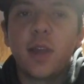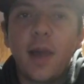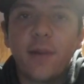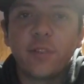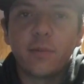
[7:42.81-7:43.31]

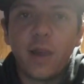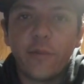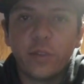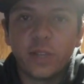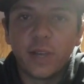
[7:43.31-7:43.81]
have them
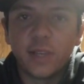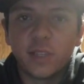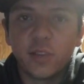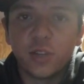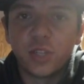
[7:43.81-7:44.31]

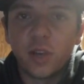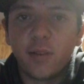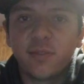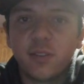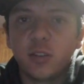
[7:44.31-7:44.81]
advertise their
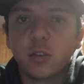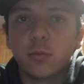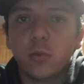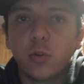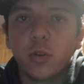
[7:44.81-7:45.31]
chef a little
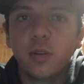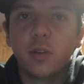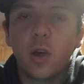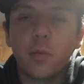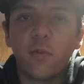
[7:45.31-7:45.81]
more
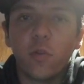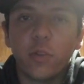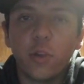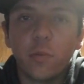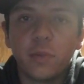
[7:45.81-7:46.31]
before
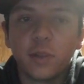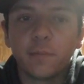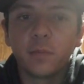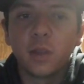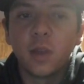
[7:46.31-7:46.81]
the opening.